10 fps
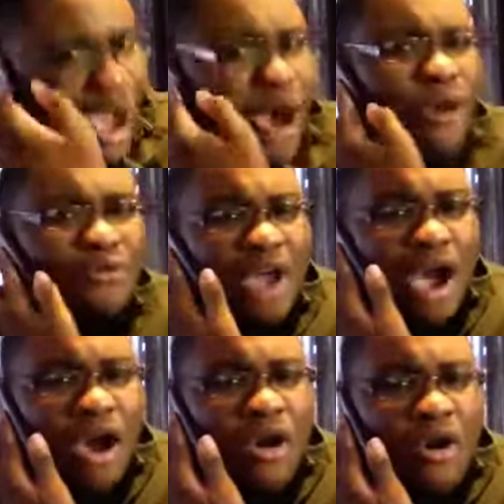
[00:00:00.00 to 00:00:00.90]
Oh,
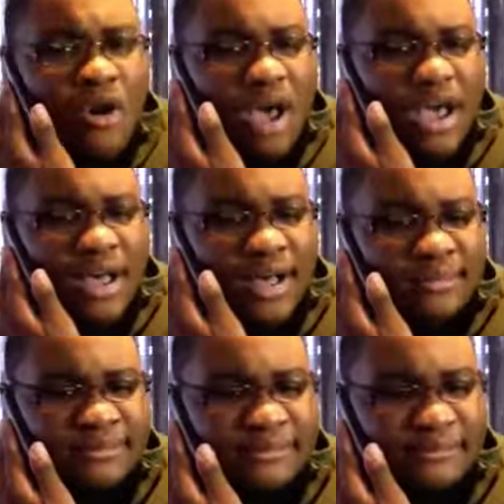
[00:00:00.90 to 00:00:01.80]
no.
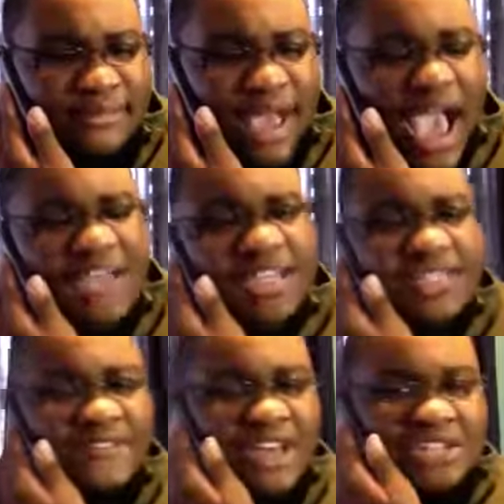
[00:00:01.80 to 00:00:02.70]
Um, I need
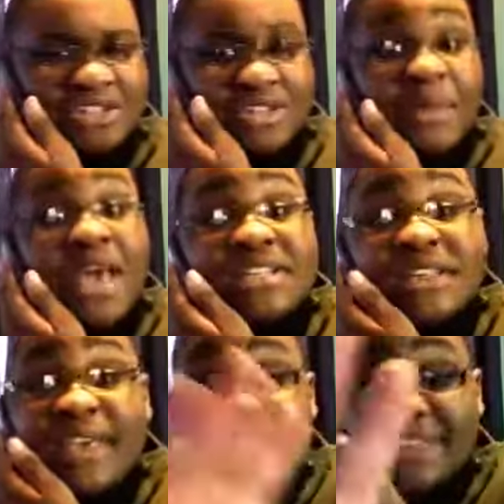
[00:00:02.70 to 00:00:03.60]
to find a short time.
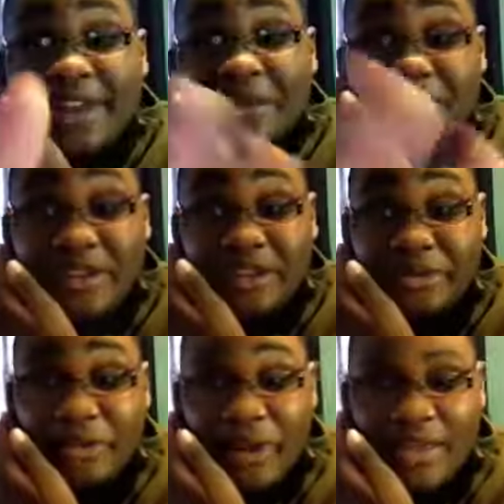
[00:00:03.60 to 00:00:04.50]
See you guys later. Don't forget
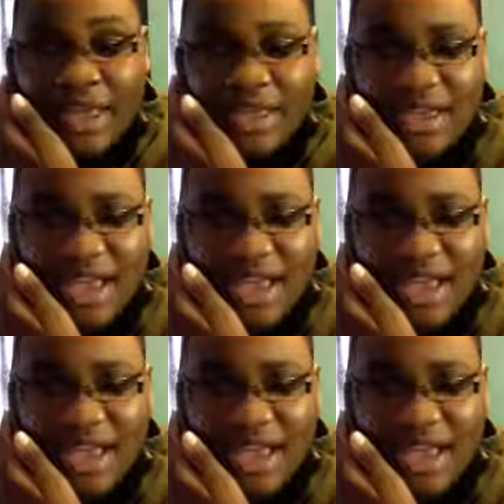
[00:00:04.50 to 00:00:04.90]
to do all that.